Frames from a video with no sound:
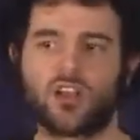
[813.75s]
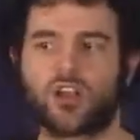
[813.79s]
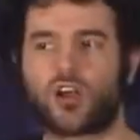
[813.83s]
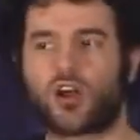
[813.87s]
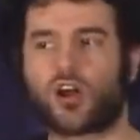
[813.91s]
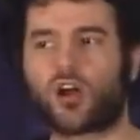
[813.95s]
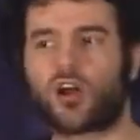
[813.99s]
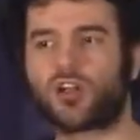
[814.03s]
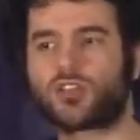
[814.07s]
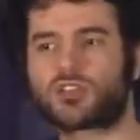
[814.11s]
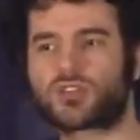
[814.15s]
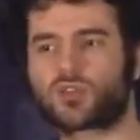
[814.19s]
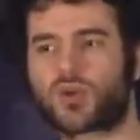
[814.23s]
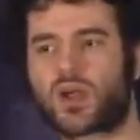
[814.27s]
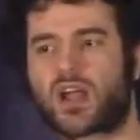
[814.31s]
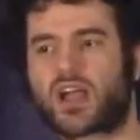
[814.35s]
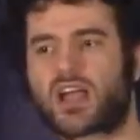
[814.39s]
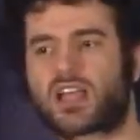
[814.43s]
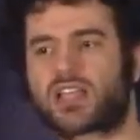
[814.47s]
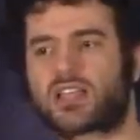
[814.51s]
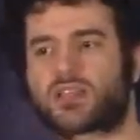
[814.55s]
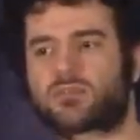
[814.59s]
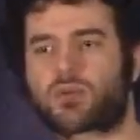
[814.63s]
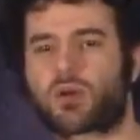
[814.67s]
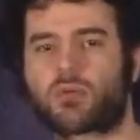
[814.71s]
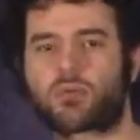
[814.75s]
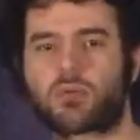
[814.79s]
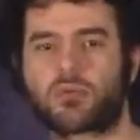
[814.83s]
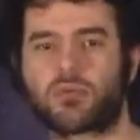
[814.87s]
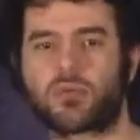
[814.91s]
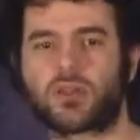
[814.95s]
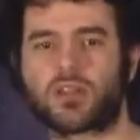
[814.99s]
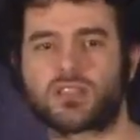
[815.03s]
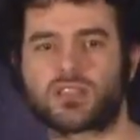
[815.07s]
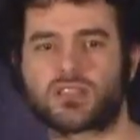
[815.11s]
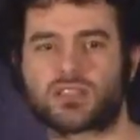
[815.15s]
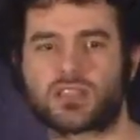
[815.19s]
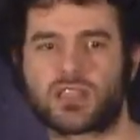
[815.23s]
also has
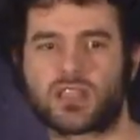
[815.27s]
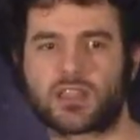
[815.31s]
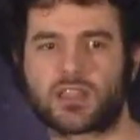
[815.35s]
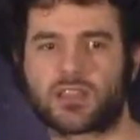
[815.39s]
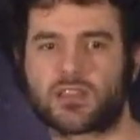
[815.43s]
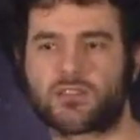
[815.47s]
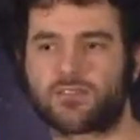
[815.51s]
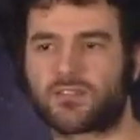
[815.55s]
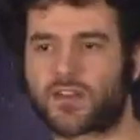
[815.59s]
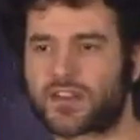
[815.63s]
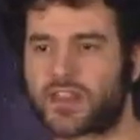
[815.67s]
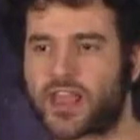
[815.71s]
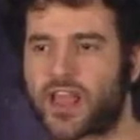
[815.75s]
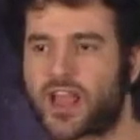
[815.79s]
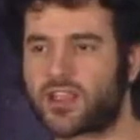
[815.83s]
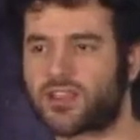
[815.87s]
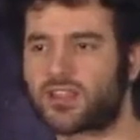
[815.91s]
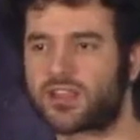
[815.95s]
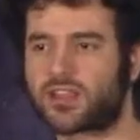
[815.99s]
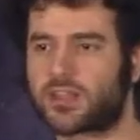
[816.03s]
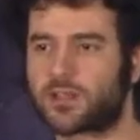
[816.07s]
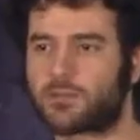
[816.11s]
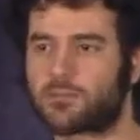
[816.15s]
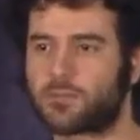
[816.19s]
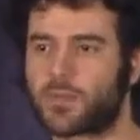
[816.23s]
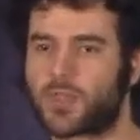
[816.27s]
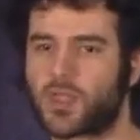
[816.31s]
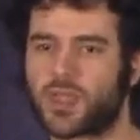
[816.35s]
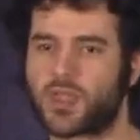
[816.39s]
probabilistic finality,